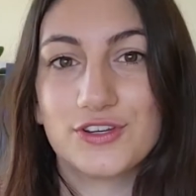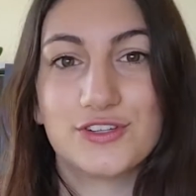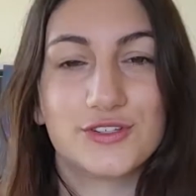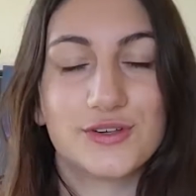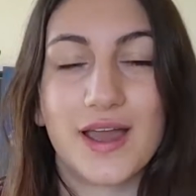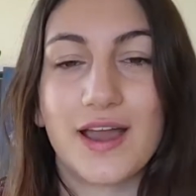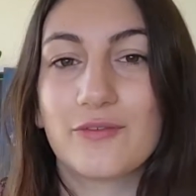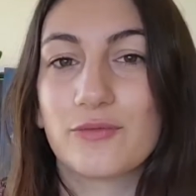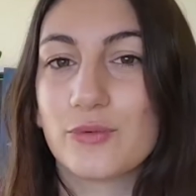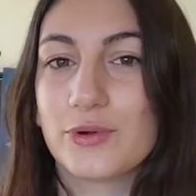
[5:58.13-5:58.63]
You
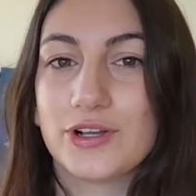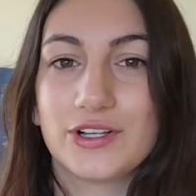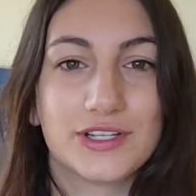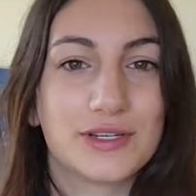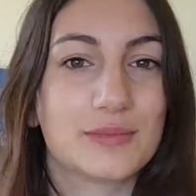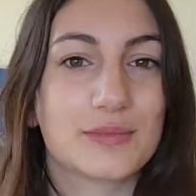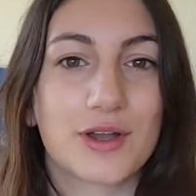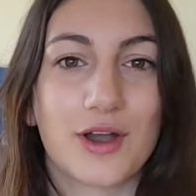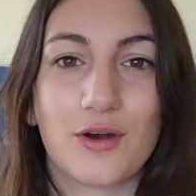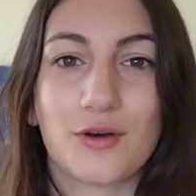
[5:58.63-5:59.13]
have
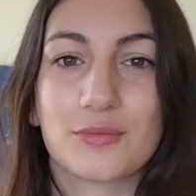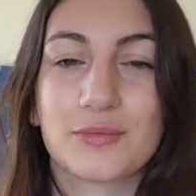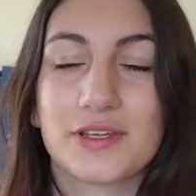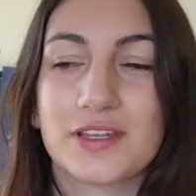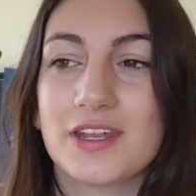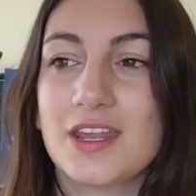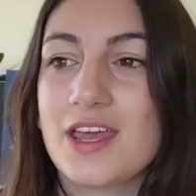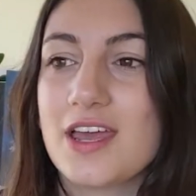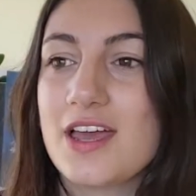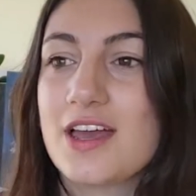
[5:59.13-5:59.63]
William
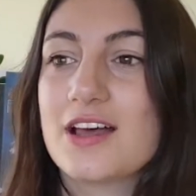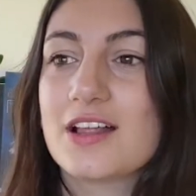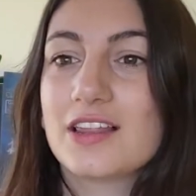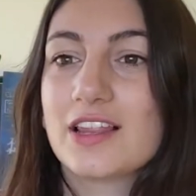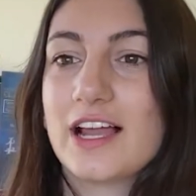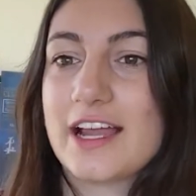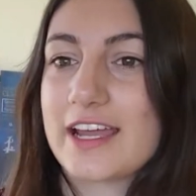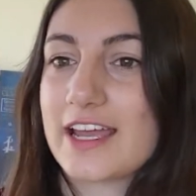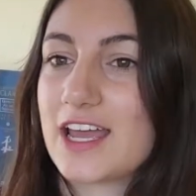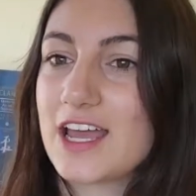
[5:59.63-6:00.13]
Goldman
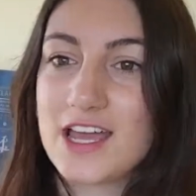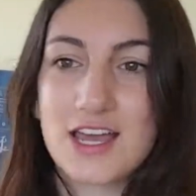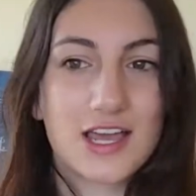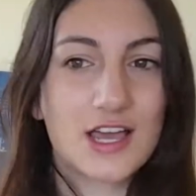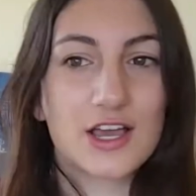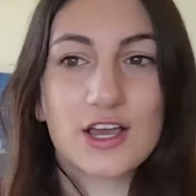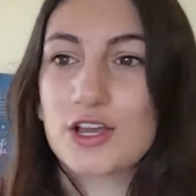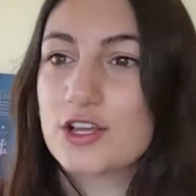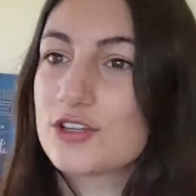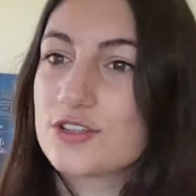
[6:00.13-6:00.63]
like
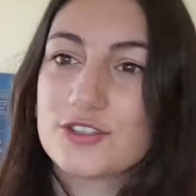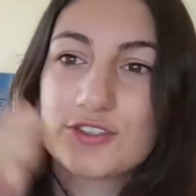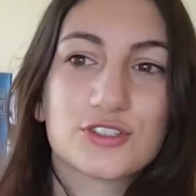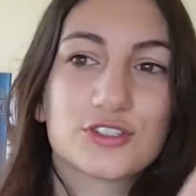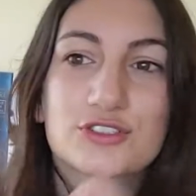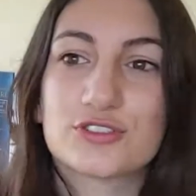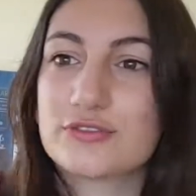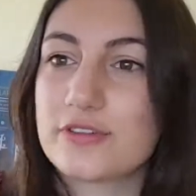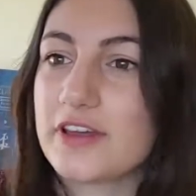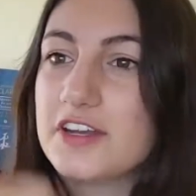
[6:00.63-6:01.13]

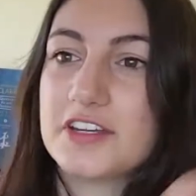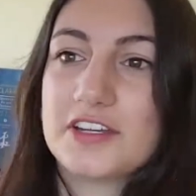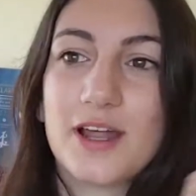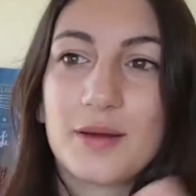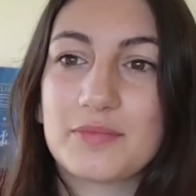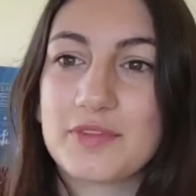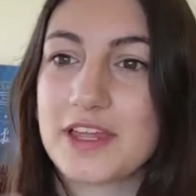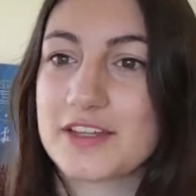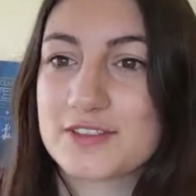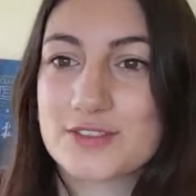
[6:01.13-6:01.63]
shredding
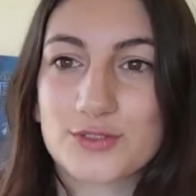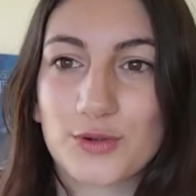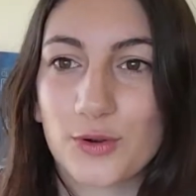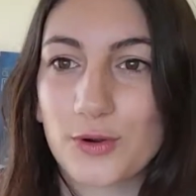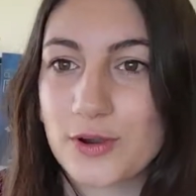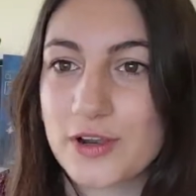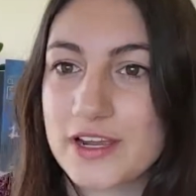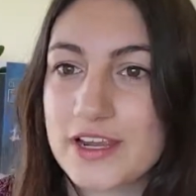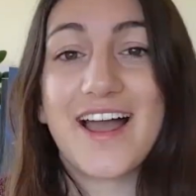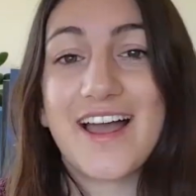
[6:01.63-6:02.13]
up that
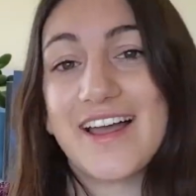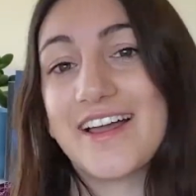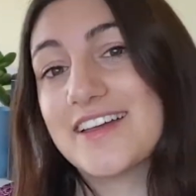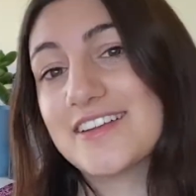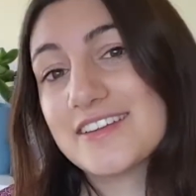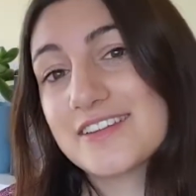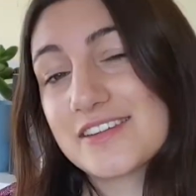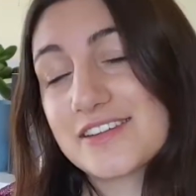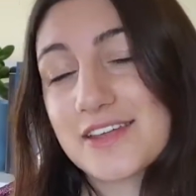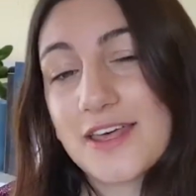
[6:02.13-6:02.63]
story. And the